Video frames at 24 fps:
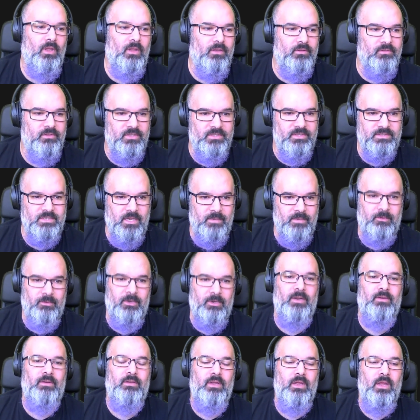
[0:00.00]
This time
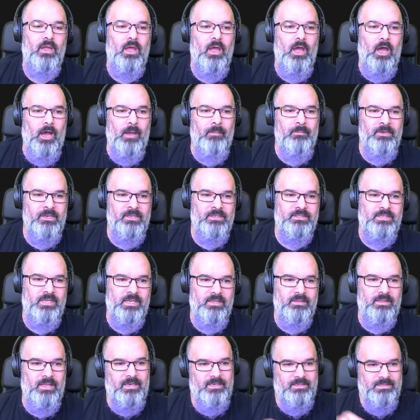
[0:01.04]
around, I'm going to take
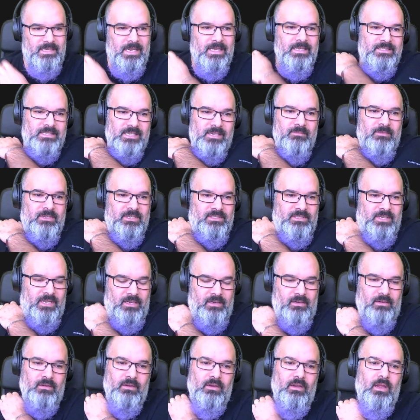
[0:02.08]
that exact same
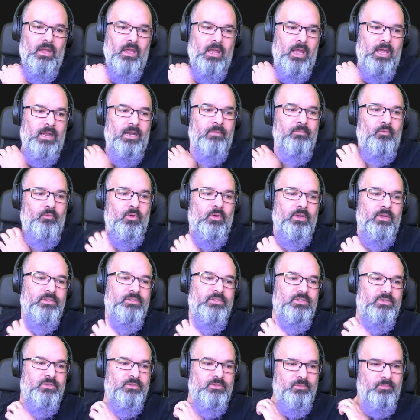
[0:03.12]
container and I'm going
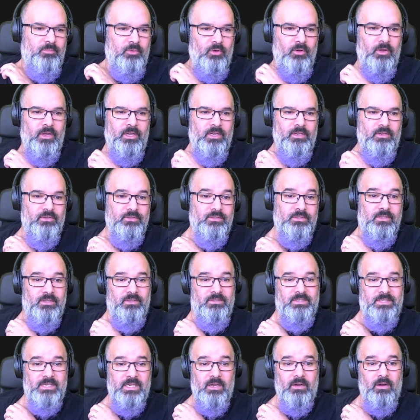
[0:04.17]
to deploy it using
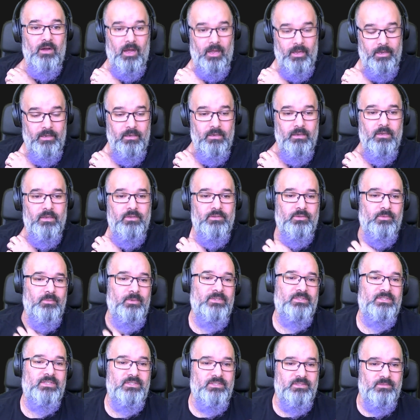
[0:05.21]
CLI so we
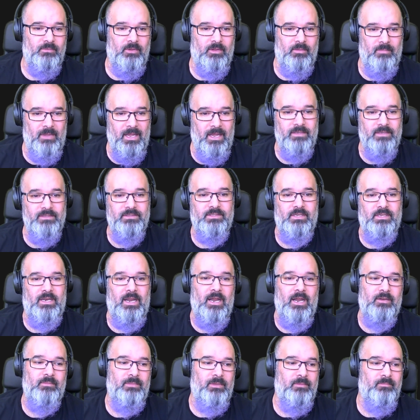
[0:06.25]
see some commands and how
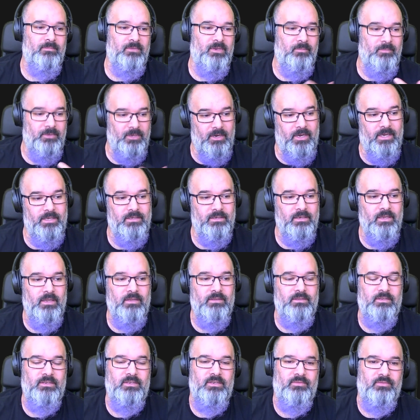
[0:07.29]
to manipulate
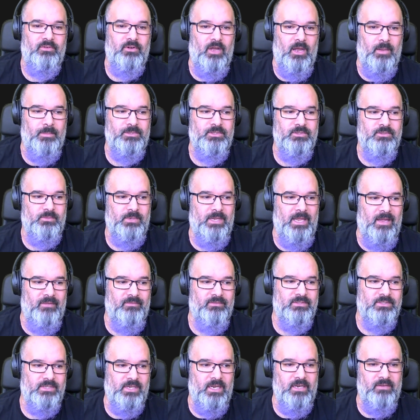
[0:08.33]
the different options we have
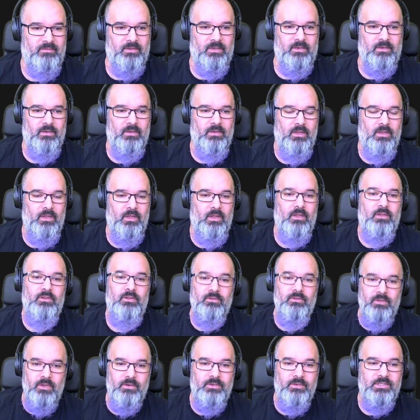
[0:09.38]
inside of it. You'll
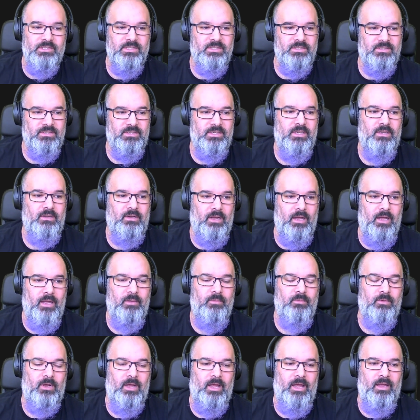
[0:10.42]
notice the CLI
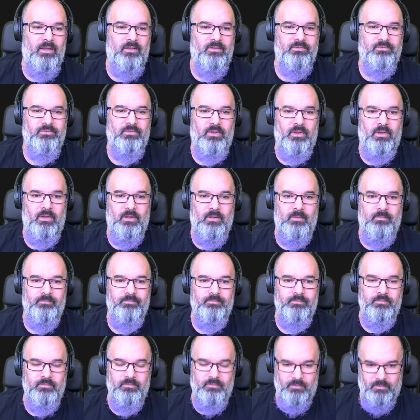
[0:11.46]
will have
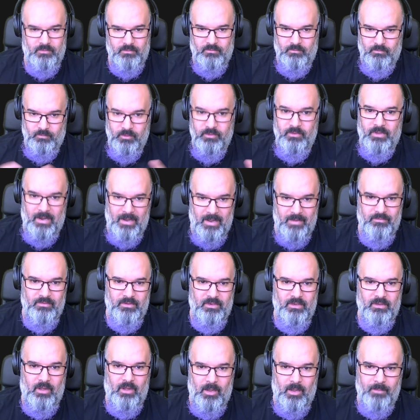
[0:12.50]
the
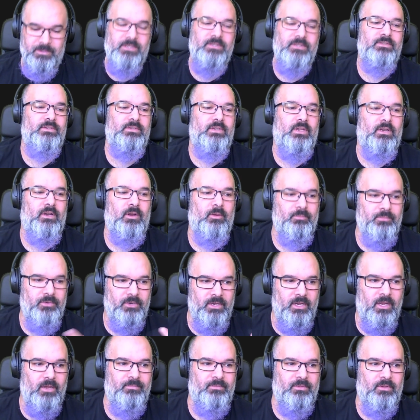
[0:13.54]
options, and I'll bring
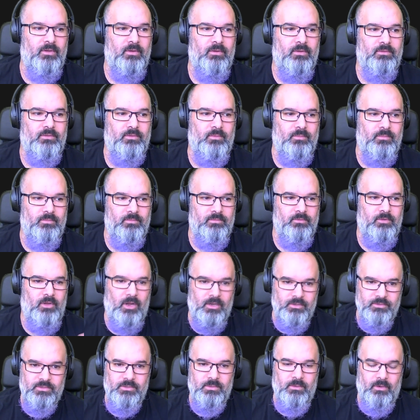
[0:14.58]
up the
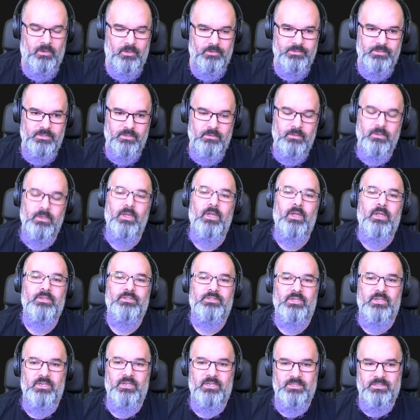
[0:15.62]
console also so
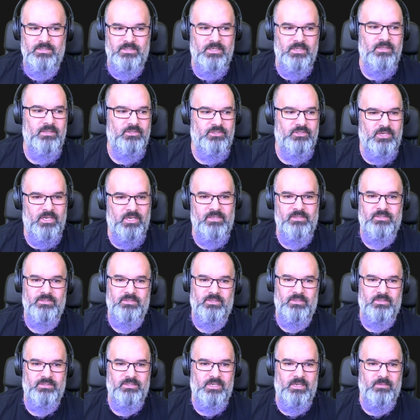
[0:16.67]
you can see the changes at
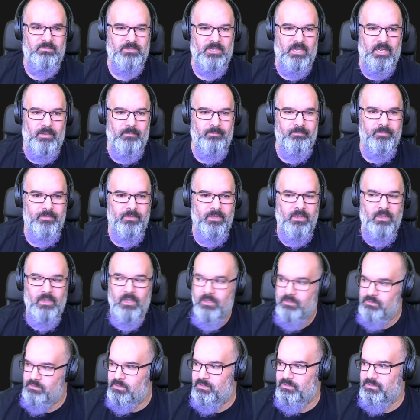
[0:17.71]
the same time.
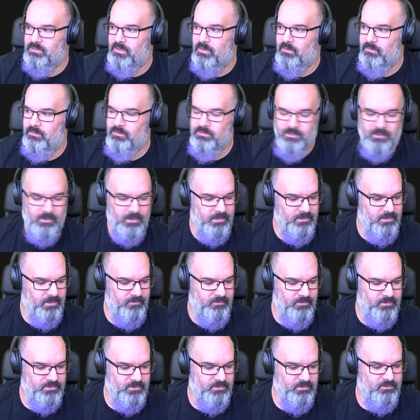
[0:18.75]
So let's go ahead and give
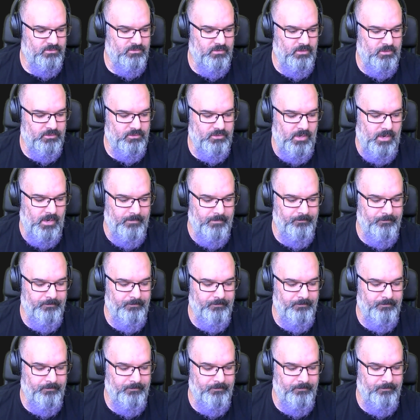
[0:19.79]
this a try.